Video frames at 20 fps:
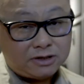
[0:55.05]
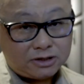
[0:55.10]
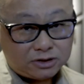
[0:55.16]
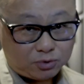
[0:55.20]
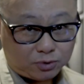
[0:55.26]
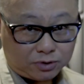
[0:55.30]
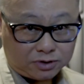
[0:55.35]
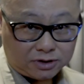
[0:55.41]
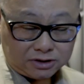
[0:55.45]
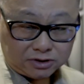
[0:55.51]
this
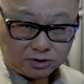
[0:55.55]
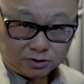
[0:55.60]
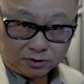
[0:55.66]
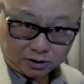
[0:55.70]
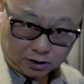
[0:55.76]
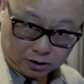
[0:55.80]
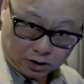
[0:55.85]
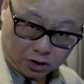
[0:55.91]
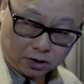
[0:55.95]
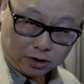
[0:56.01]
one, this
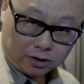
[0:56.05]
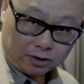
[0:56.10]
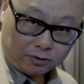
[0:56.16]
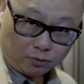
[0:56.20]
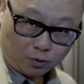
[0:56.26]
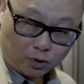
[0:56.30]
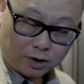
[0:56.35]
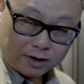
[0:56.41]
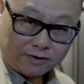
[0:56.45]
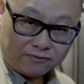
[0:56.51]

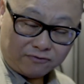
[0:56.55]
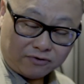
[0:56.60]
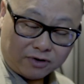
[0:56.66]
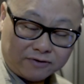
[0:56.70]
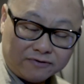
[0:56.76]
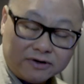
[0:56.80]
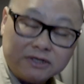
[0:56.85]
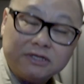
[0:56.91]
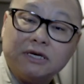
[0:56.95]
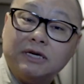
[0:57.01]
current one in front
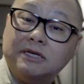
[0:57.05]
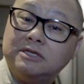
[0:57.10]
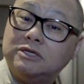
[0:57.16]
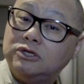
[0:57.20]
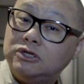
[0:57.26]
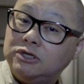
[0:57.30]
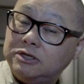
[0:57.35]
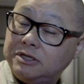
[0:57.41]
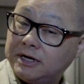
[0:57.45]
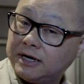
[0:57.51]
of us is a
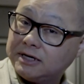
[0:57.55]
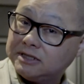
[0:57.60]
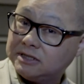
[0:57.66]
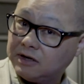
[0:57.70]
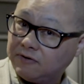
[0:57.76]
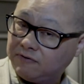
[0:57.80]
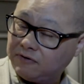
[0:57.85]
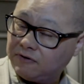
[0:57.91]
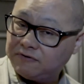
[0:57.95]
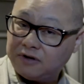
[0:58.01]
GTX
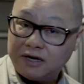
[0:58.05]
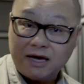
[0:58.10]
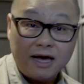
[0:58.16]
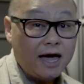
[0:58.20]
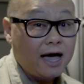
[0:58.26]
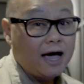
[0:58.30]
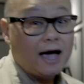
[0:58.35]
1050.